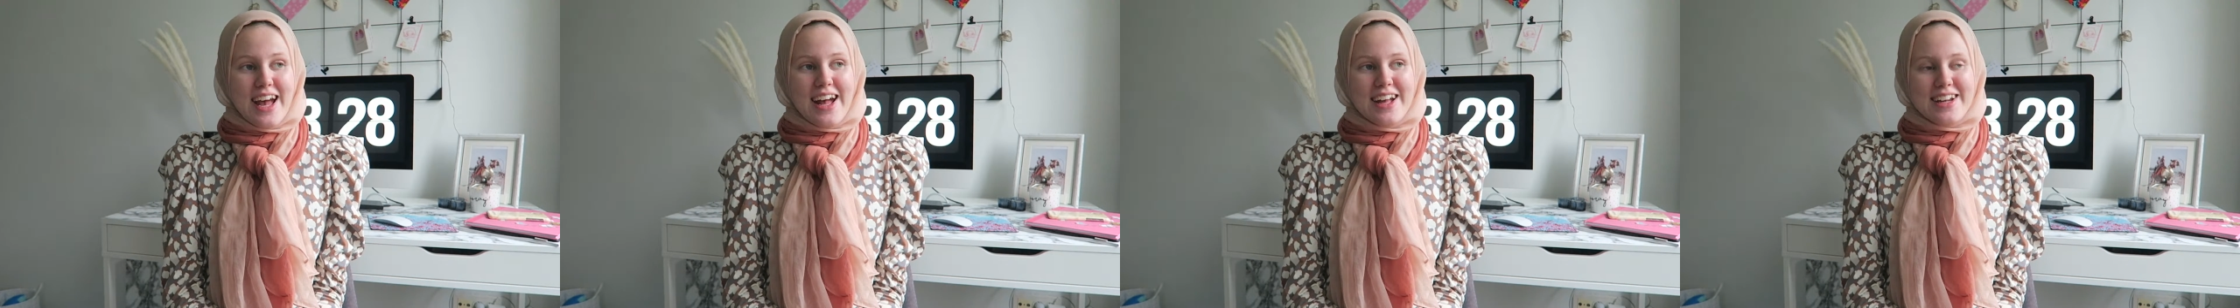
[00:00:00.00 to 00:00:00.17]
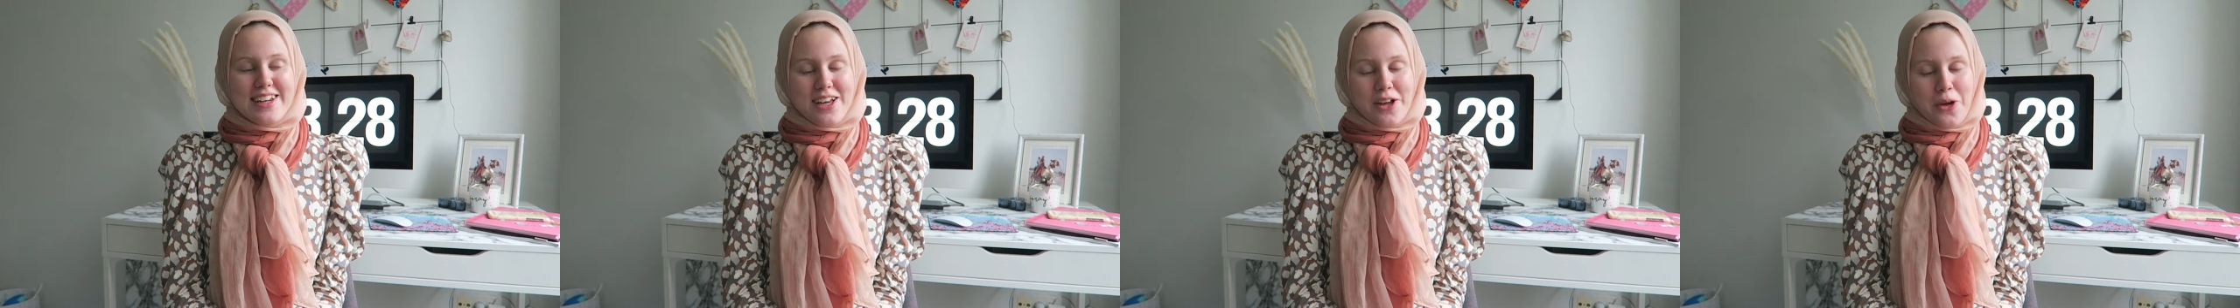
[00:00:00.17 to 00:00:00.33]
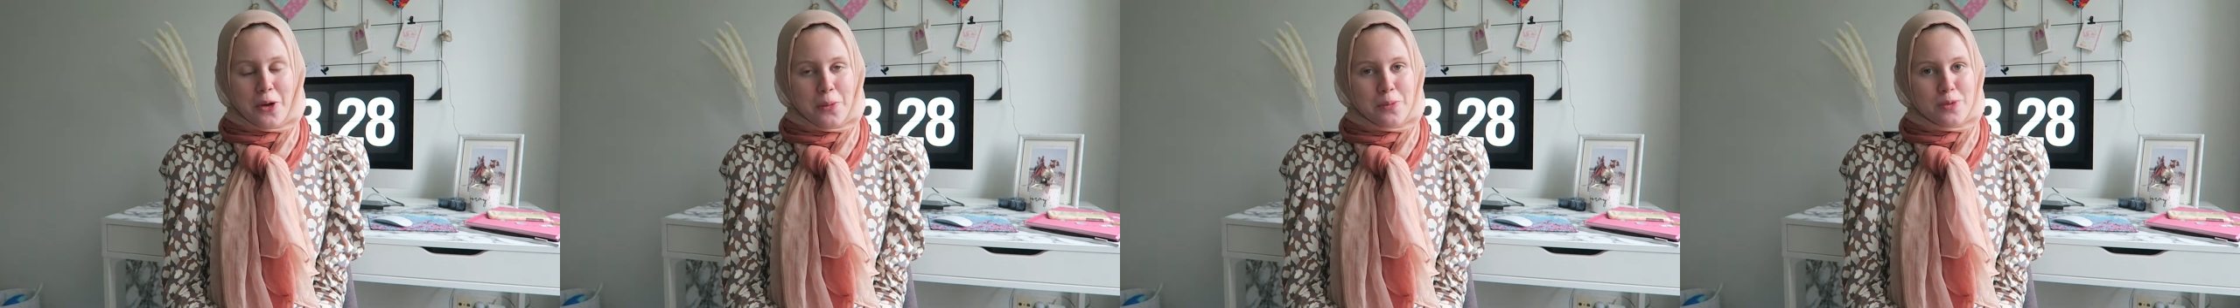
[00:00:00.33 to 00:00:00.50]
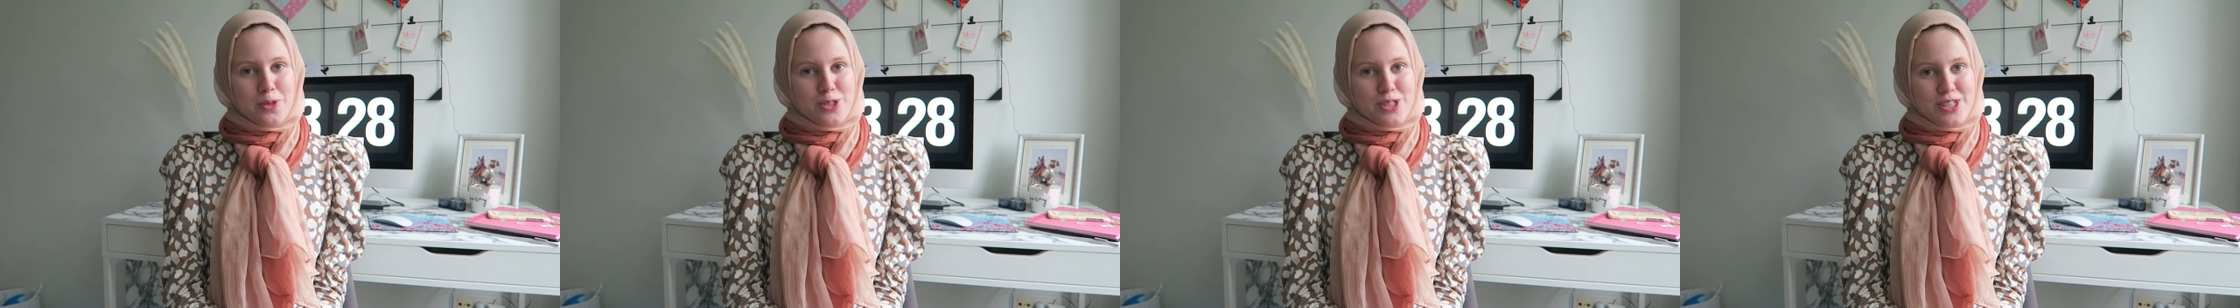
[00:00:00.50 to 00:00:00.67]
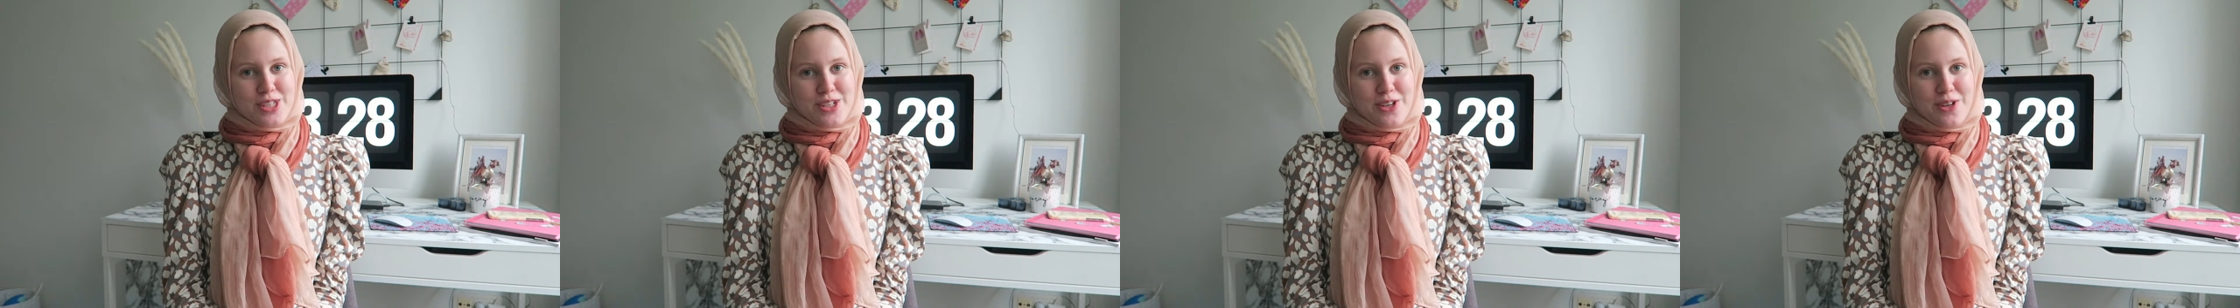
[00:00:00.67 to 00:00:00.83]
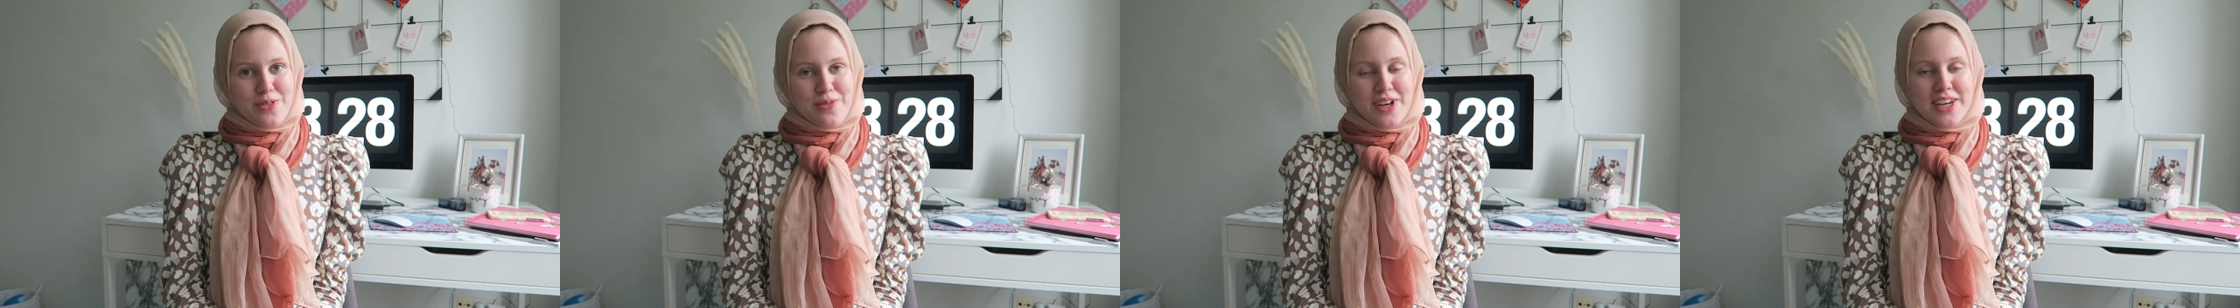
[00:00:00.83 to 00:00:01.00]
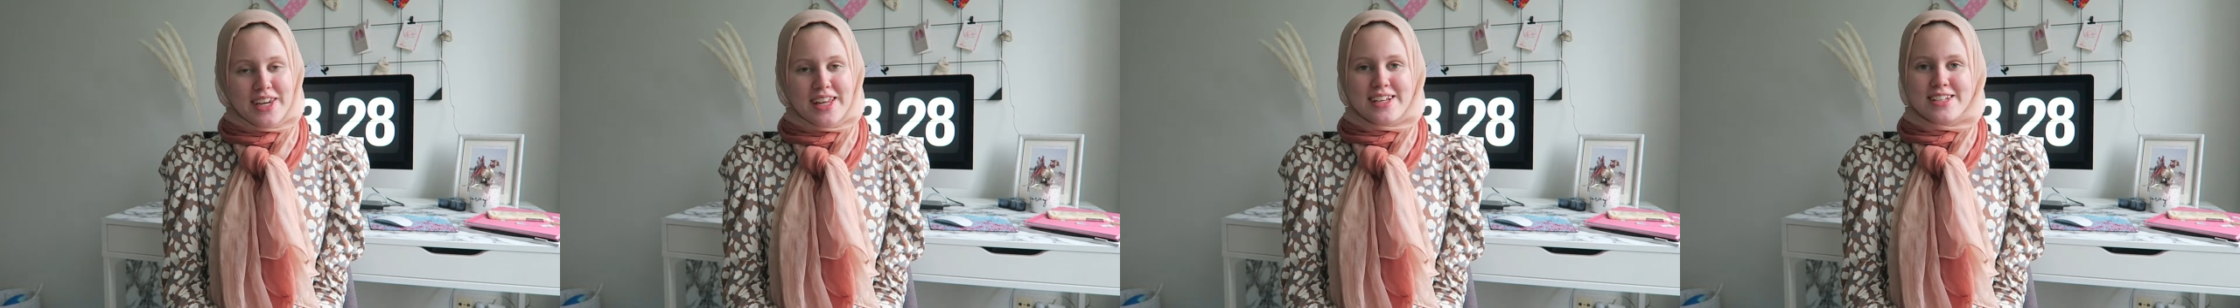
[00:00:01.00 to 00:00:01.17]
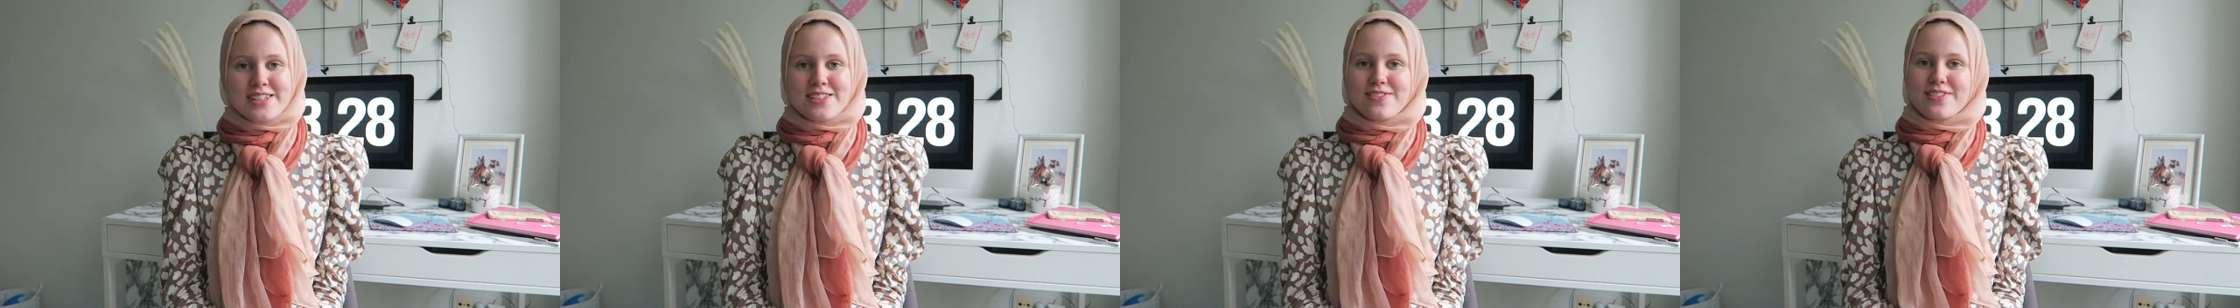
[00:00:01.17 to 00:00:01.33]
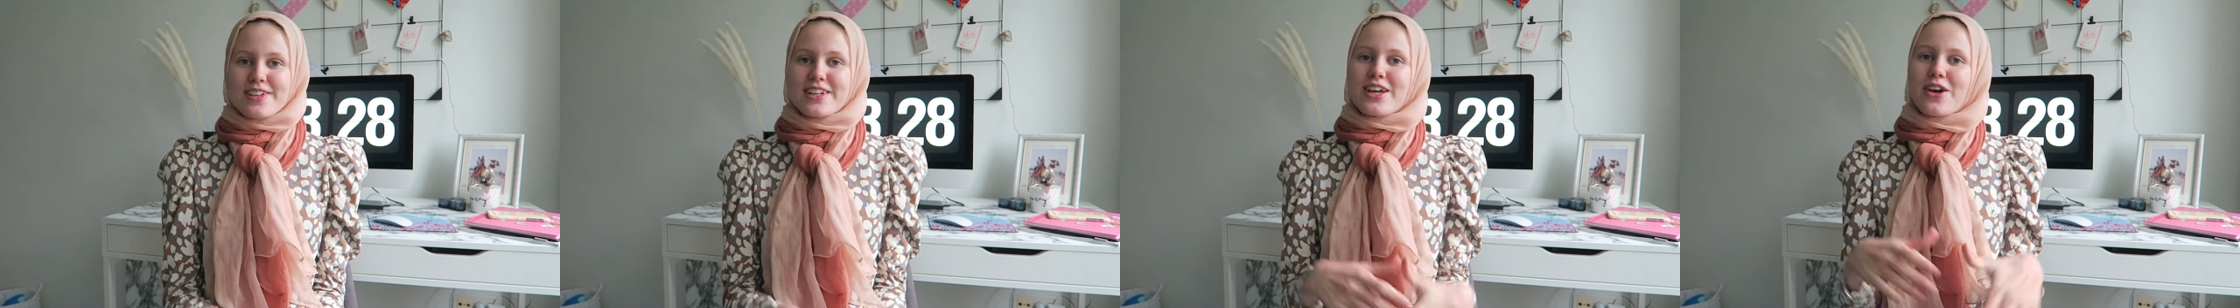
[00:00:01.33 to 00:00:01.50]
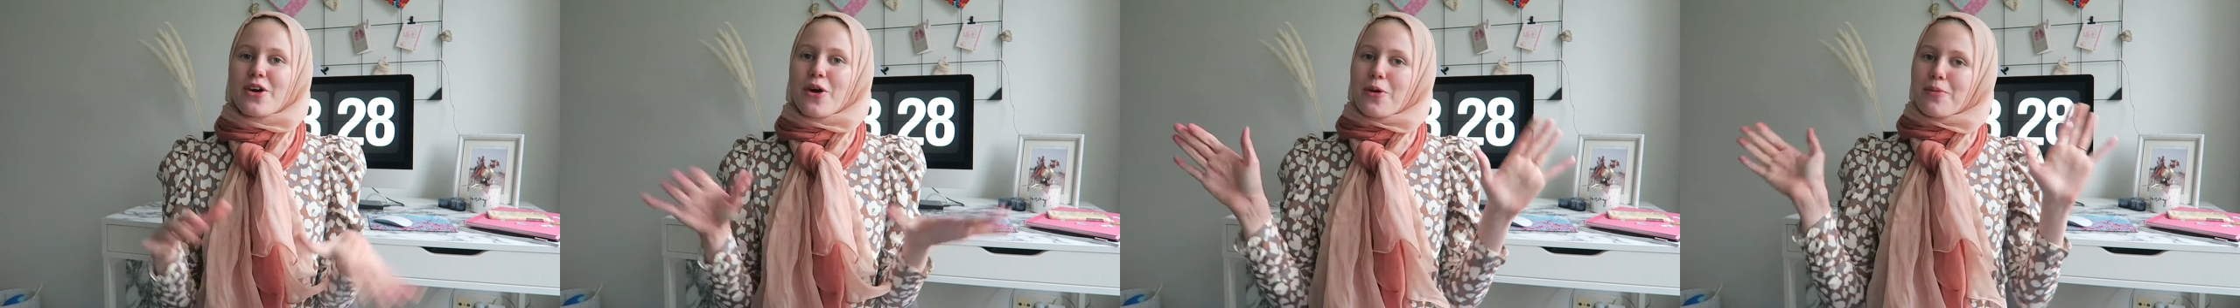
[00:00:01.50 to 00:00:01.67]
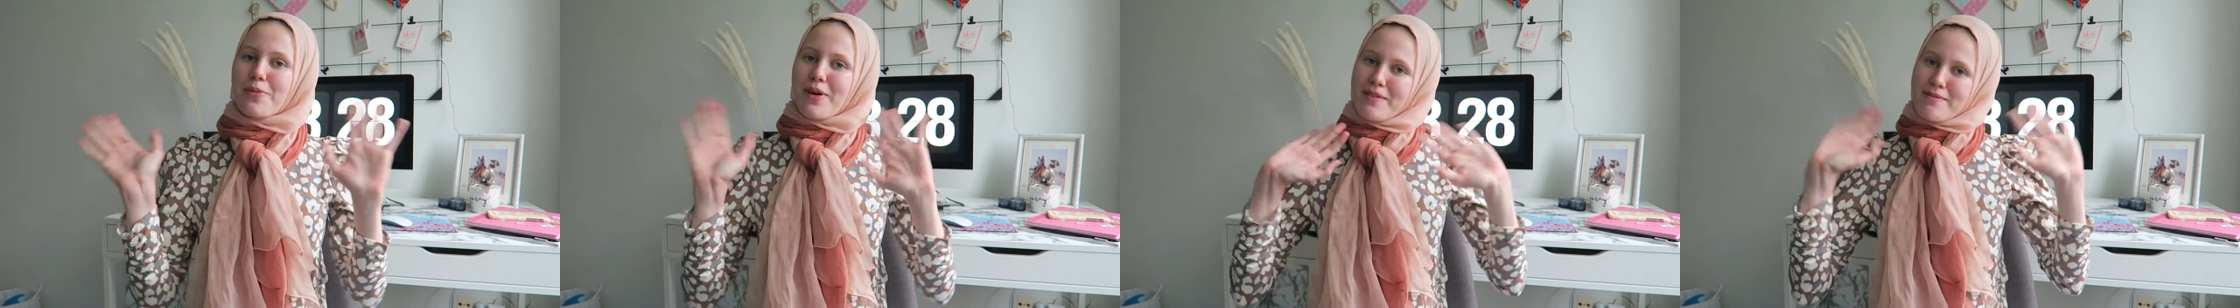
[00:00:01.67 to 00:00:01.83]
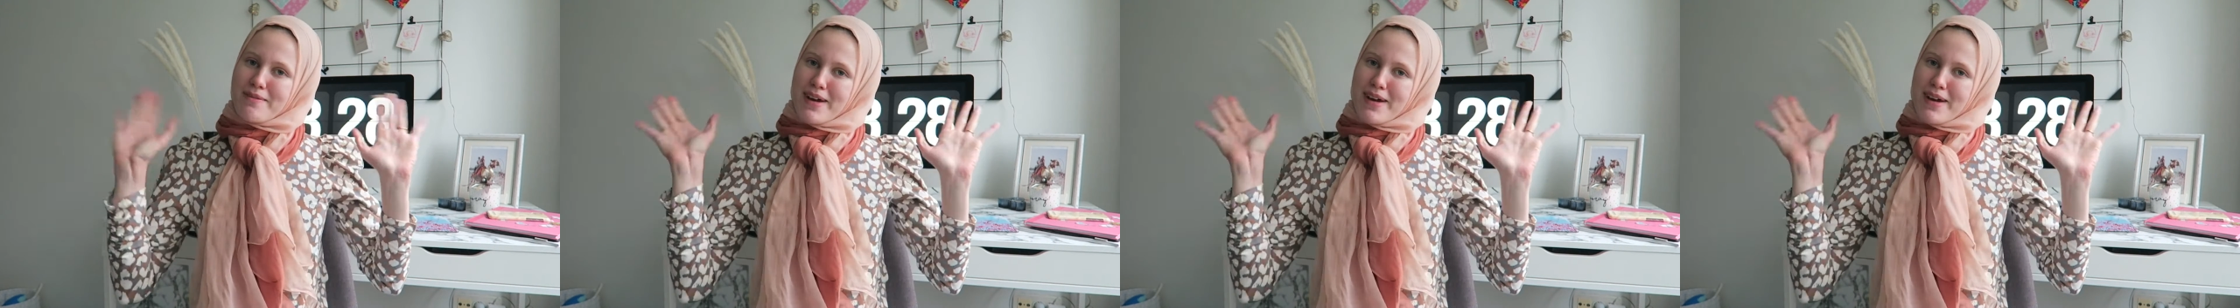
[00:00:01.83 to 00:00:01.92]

And I hope to see you in my next video. Bye